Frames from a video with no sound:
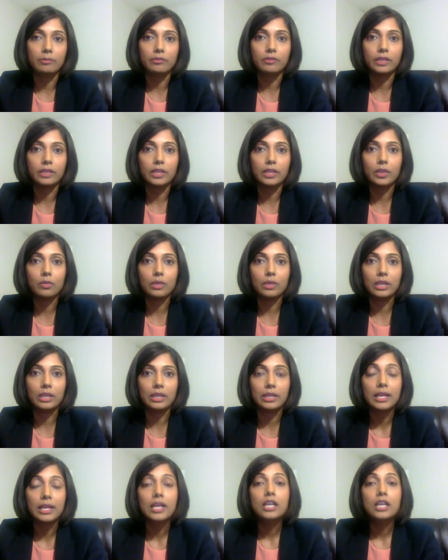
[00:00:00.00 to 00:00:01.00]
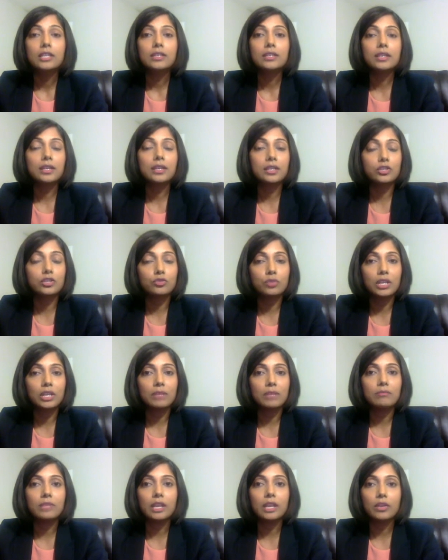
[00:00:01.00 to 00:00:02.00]
of EOE, the
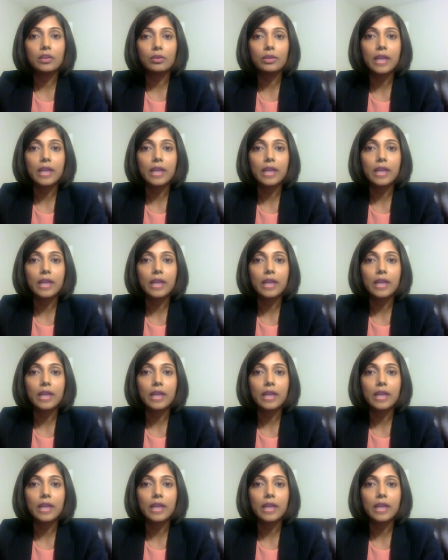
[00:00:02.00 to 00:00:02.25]
extreme narrow